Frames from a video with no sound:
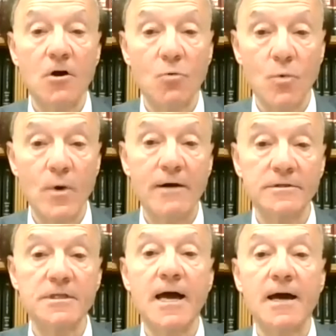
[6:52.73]
Where
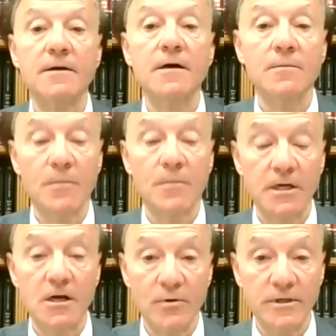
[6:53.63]
is that money
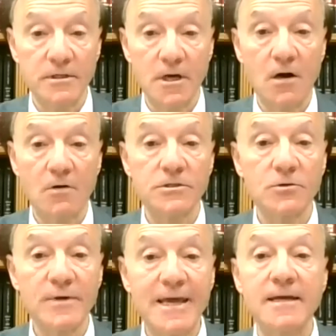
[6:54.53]
going to go?
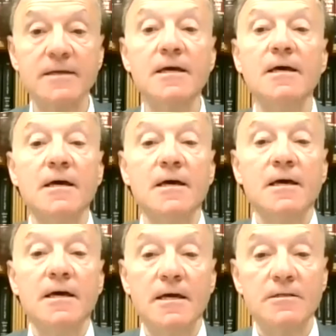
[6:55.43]
So again,
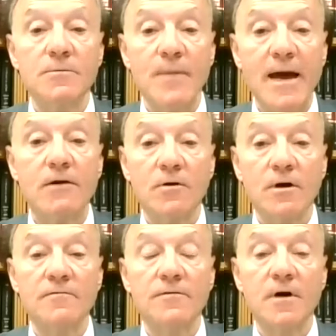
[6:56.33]
it's a matter
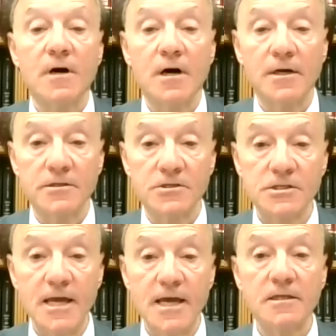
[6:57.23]
of
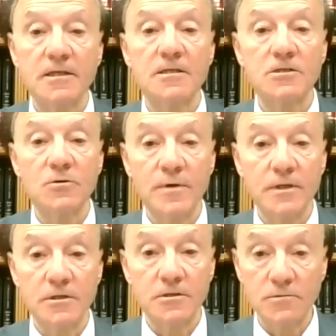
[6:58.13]
understanding this,
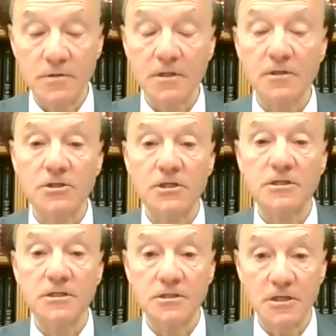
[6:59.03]
doing the due
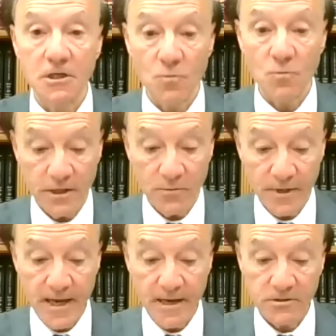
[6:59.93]
diligence, and seeing what your
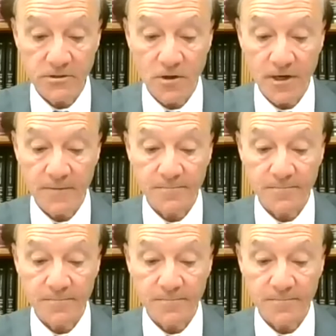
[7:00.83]
accounts are.